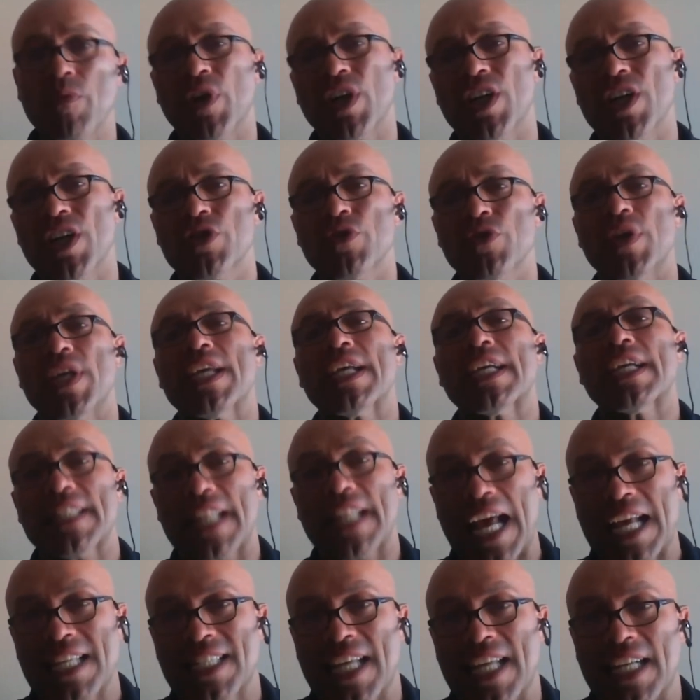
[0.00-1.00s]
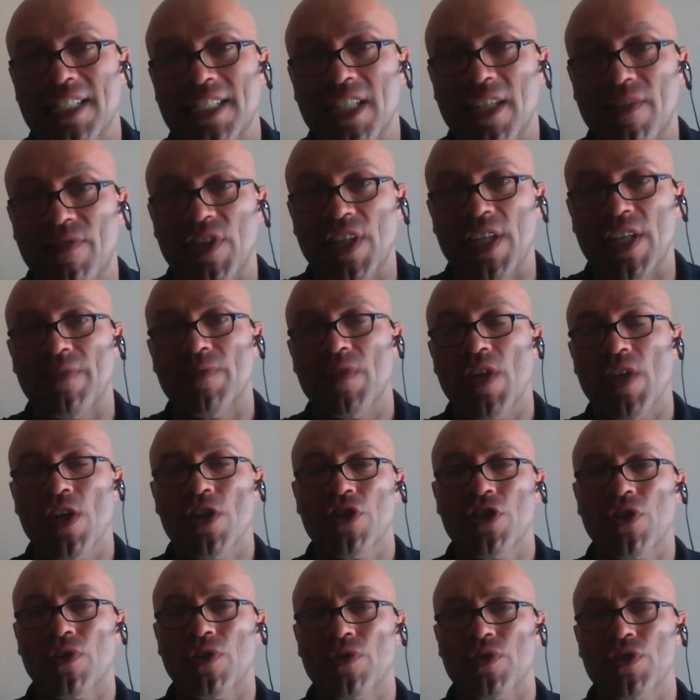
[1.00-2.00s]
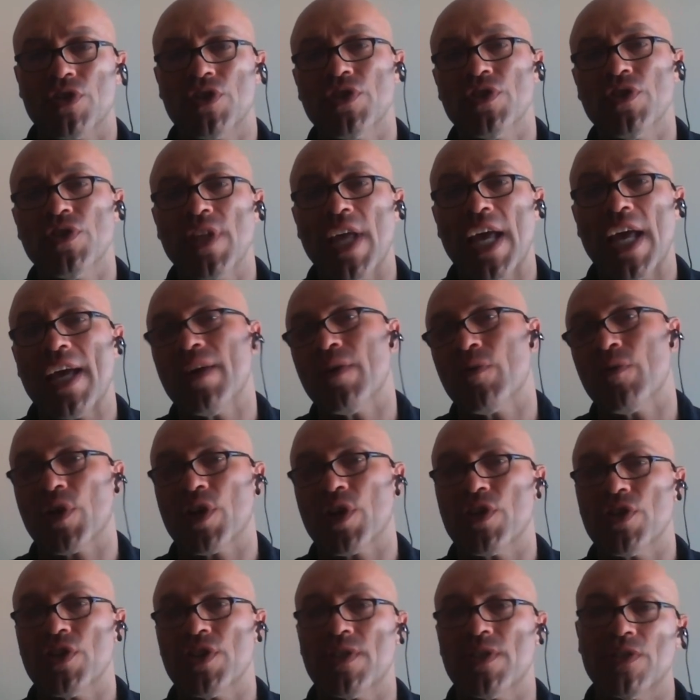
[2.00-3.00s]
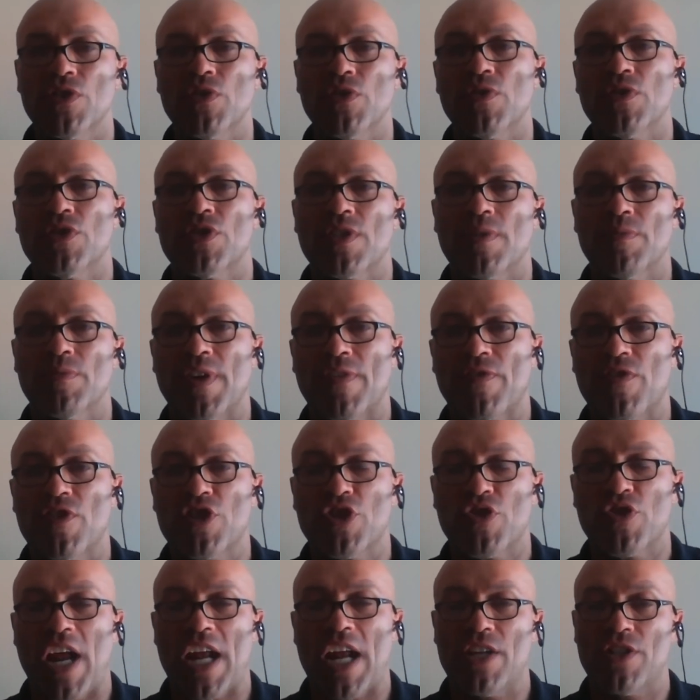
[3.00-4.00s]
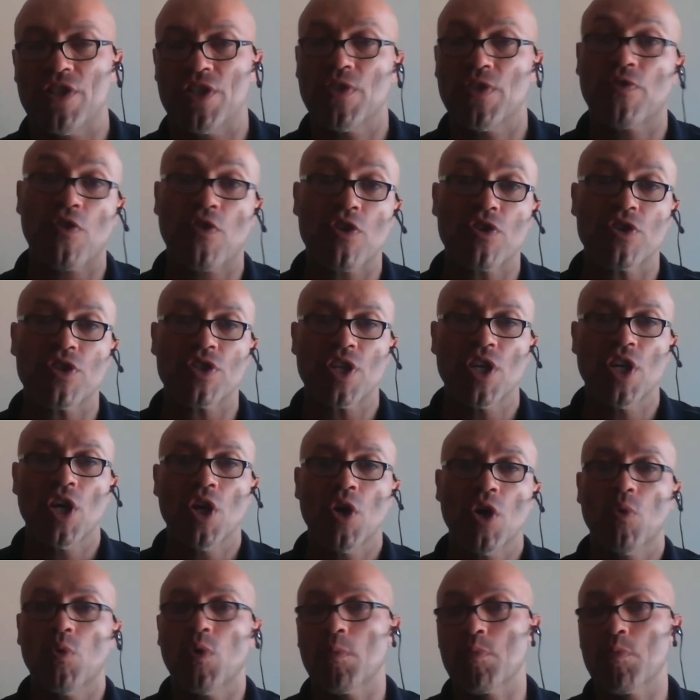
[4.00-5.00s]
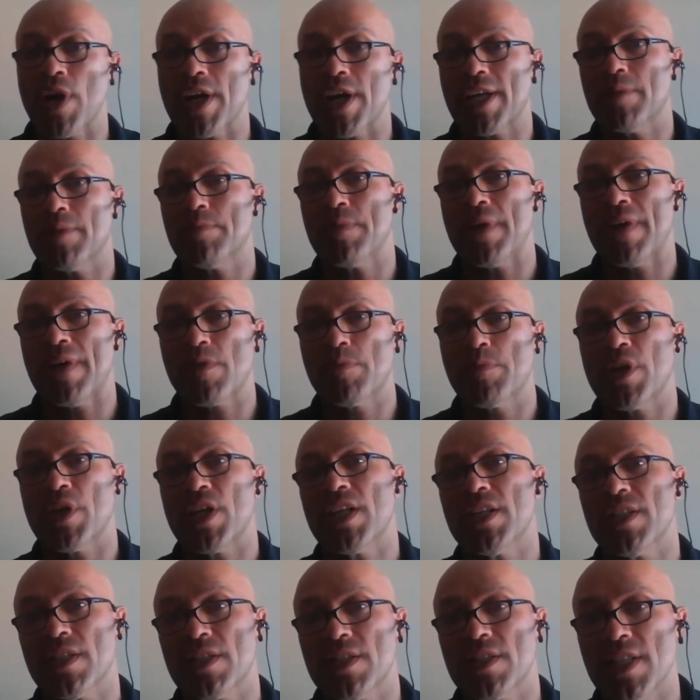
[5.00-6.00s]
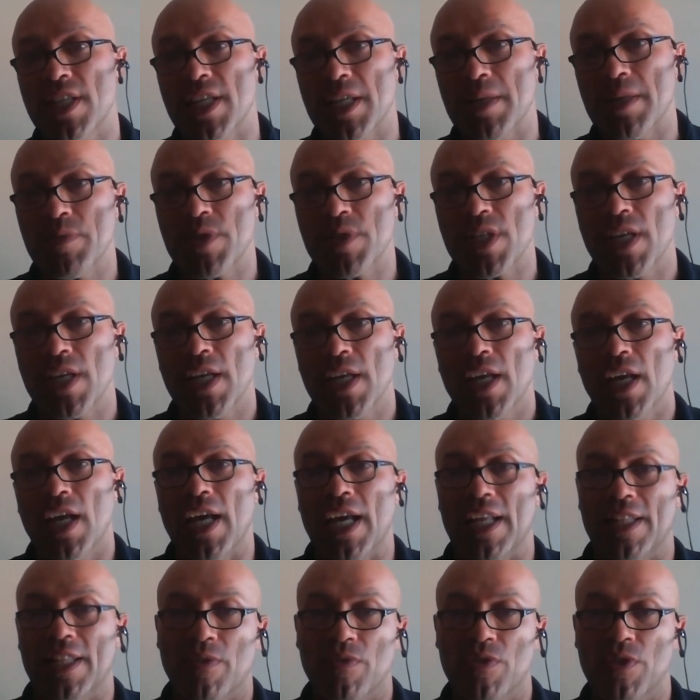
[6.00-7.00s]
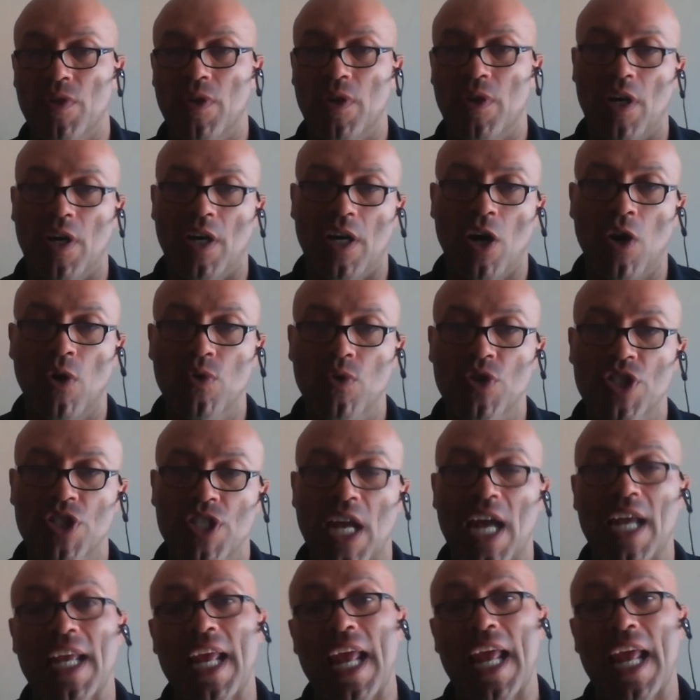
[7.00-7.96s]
we're going to do in-class activity. So to do that, we're going to just do some different strategies. First, we'll break up everybody into teams at the host site